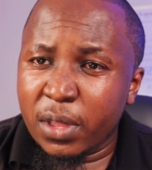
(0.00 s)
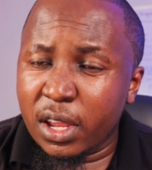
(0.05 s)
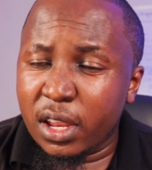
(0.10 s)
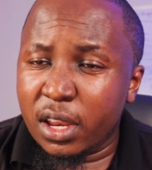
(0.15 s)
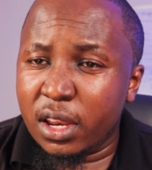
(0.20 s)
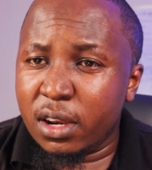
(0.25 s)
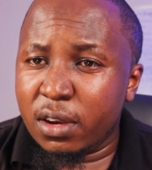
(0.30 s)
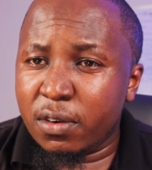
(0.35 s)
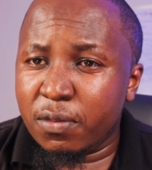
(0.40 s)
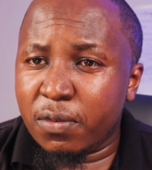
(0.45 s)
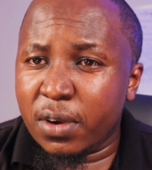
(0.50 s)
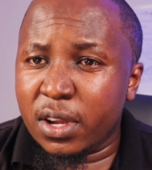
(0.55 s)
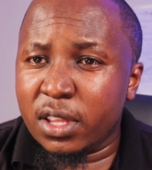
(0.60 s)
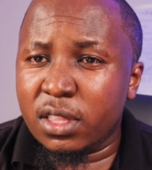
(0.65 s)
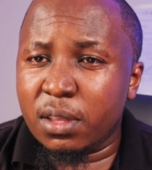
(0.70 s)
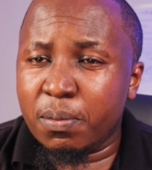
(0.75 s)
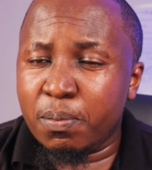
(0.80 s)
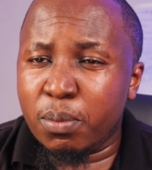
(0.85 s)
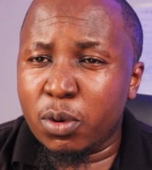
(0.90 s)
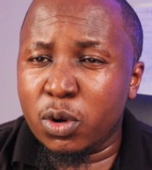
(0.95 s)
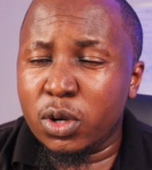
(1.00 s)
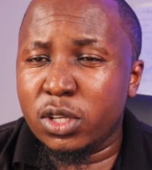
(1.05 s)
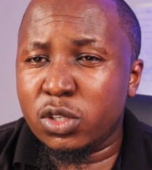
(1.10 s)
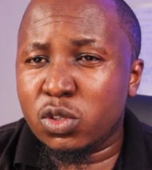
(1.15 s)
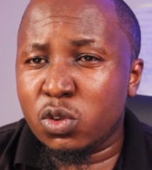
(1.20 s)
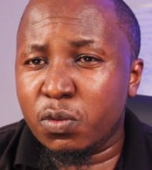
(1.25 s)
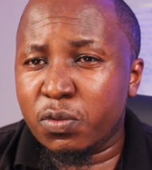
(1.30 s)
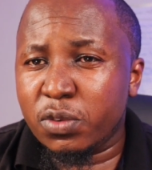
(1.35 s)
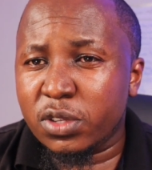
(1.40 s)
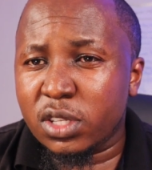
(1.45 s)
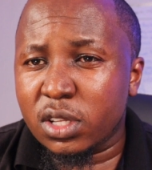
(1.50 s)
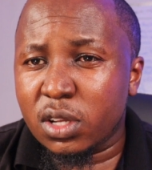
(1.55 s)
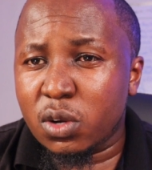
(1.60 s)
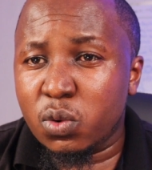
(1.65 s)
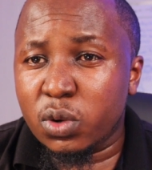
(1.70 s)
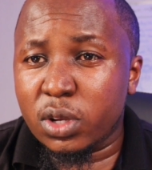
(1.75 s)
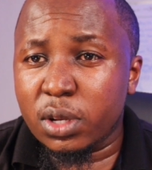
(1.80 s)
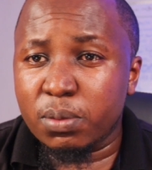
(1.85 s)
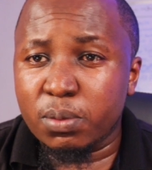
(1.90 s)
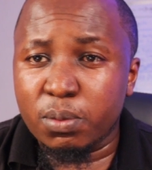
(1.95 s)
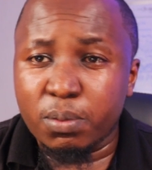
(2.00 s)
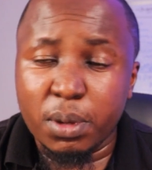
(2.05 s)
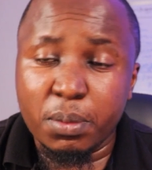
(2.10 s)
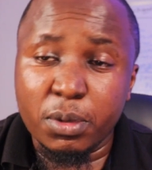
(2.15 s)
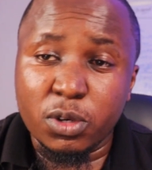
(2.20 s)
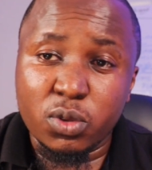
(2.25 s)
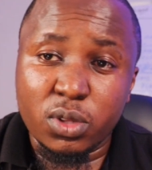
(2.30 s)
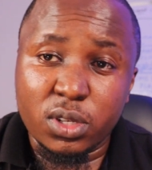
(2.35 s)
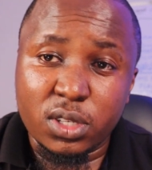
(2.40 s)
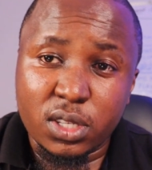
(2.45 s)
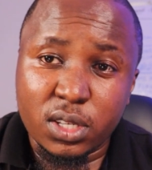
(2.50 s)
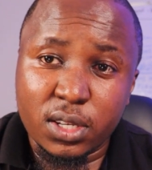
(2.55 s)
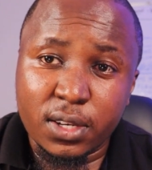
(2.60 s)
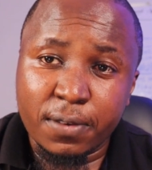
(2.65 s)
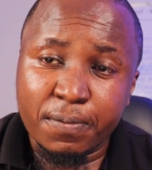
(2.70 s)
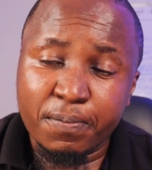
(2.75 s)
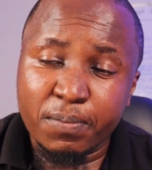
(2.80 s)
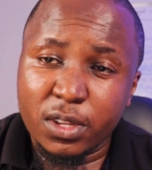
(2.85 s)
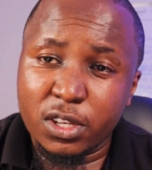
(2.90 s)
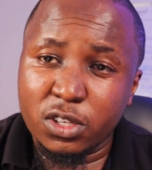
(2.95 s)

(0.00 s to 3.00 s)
and find the police officer who came maybe to the scene